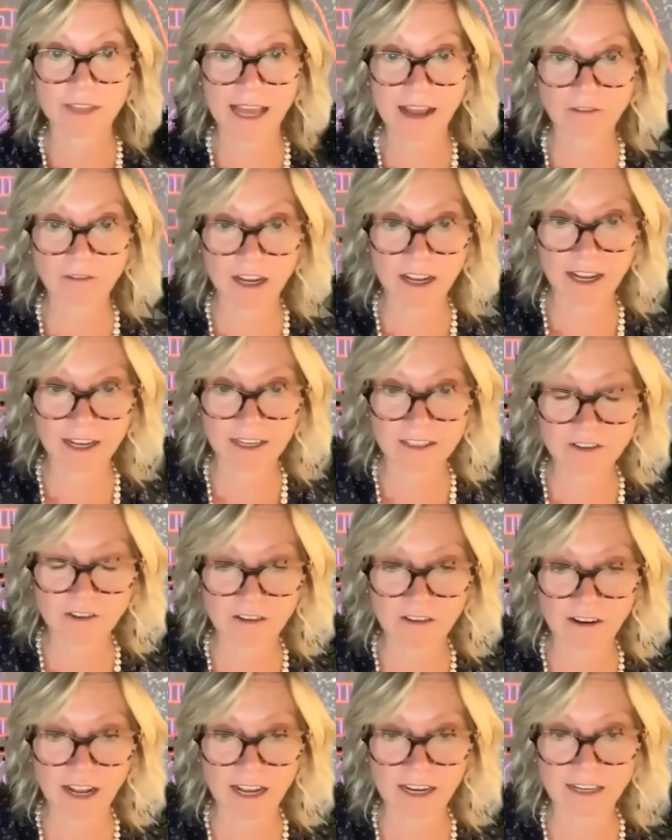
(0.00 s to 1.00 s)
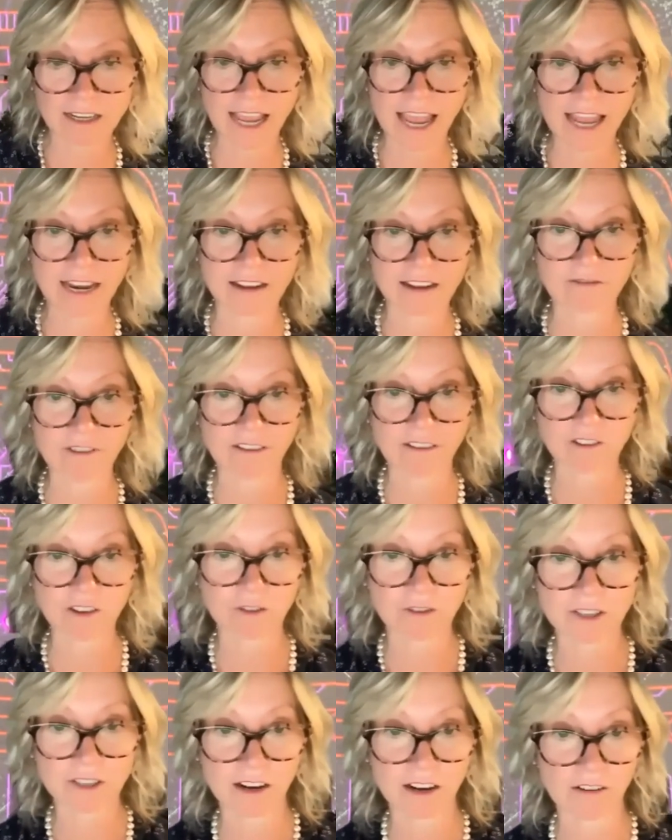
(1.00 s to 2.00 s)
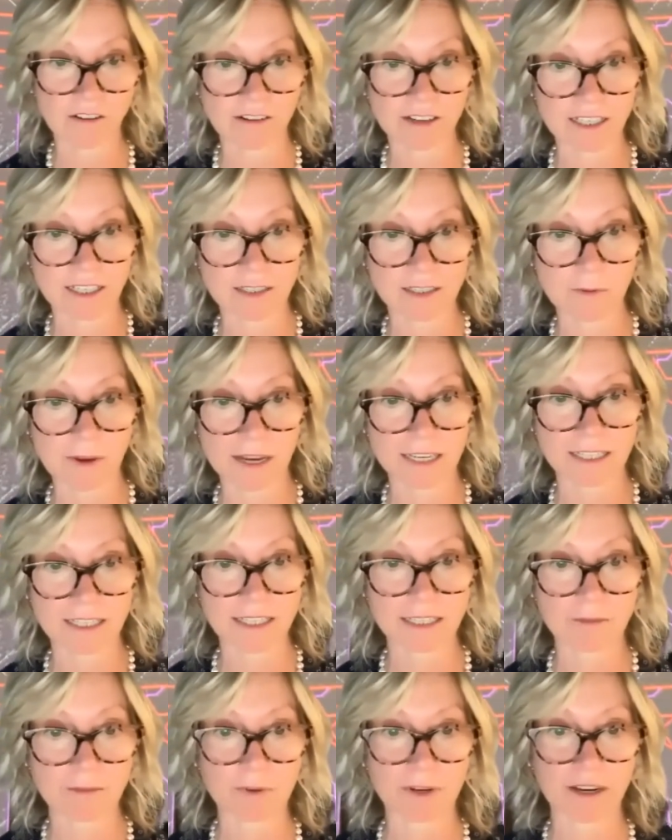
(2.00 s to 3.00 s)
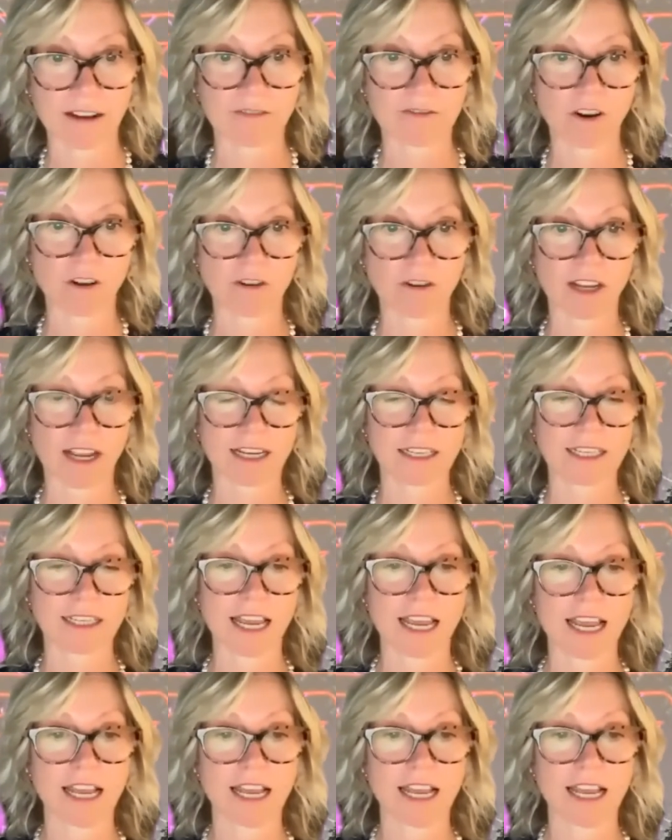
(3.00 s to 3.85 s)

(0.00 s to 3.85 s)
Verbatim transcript: without external and any revenues that are anticipated but have not yet?